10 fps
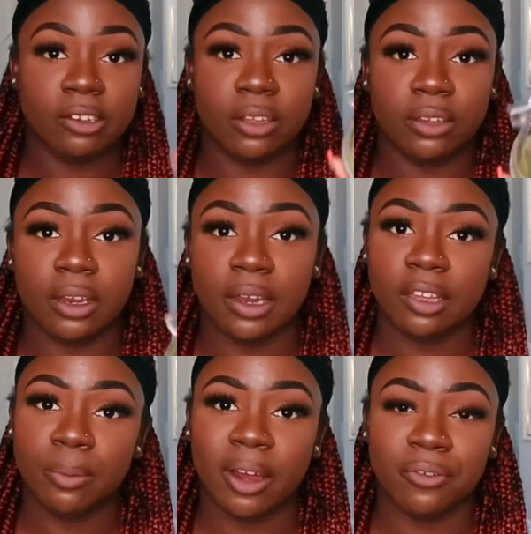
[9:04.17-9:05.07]
y'all so the
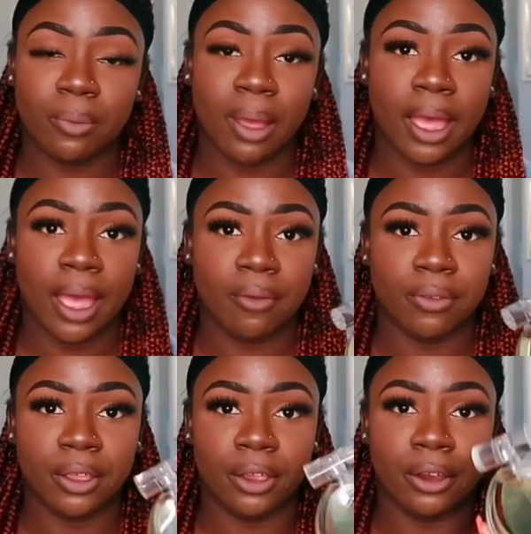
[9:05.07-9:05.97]
next perfume i have
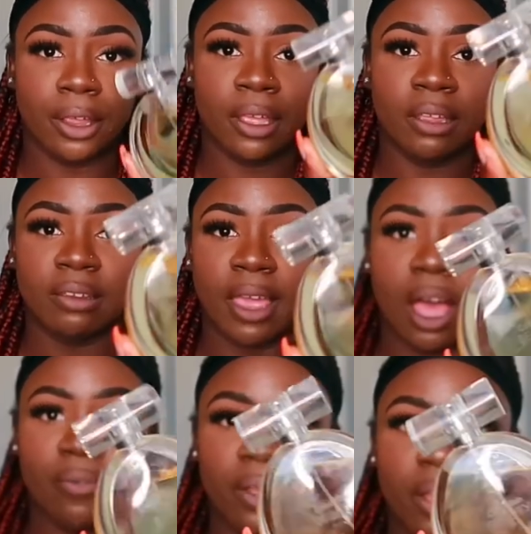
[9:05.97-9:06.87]
here is calvin